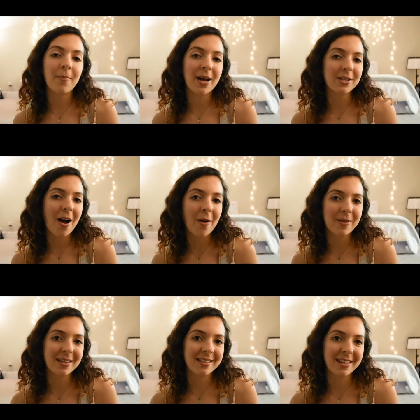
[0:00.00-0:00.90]
my
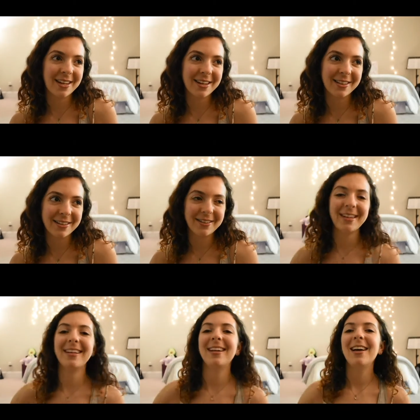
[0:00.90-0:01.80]
toppings
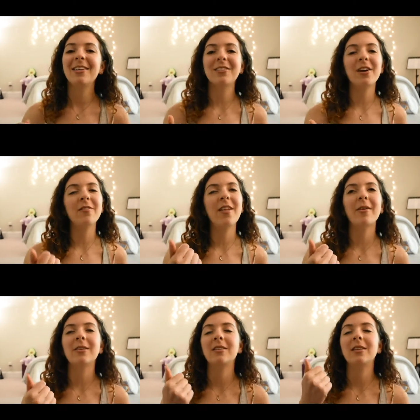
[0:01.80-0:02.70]
included
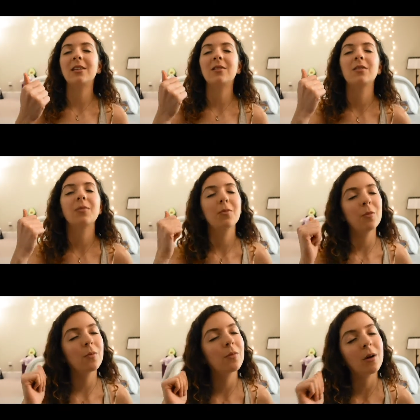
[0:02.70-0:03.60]
sunflower seeds.
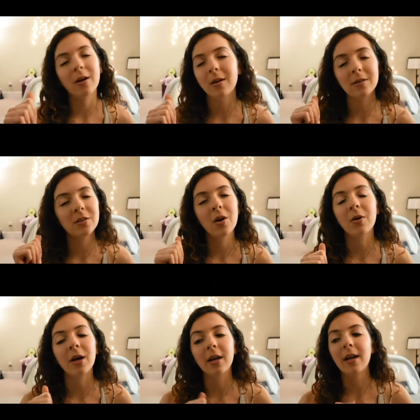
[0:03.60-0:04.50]
Oh, so
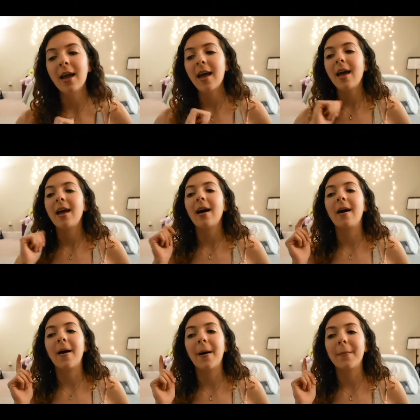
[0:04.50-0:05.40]
good.
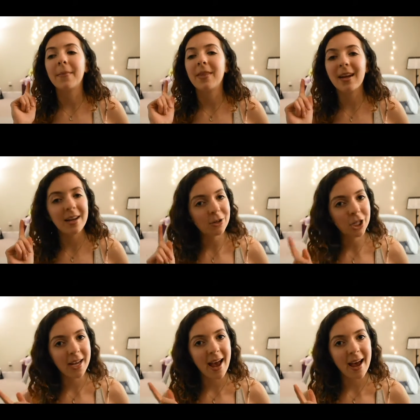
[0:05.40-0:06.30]
Then I
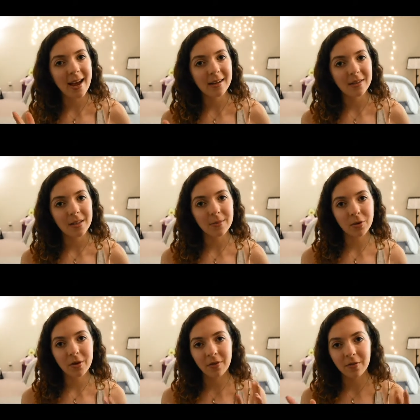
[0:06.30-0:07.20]
usually add some
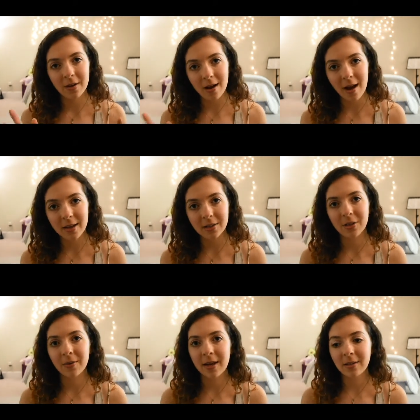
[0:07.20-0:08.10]
sort of nut
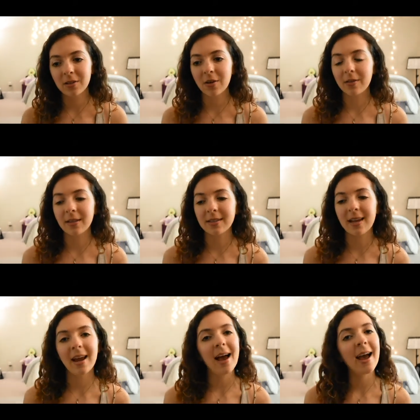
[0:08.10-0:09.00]
to it. So this
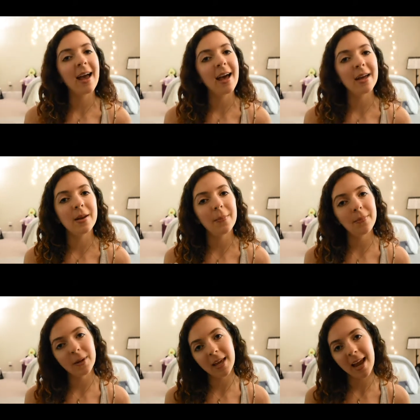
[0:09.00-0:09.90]
day I had
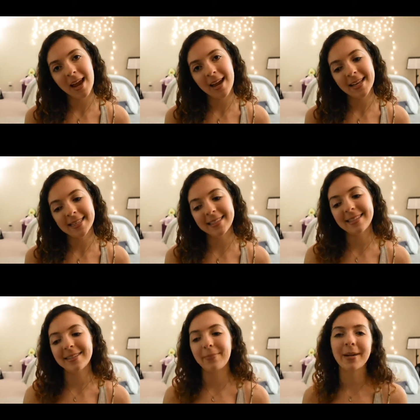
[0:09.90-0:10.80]
pecans,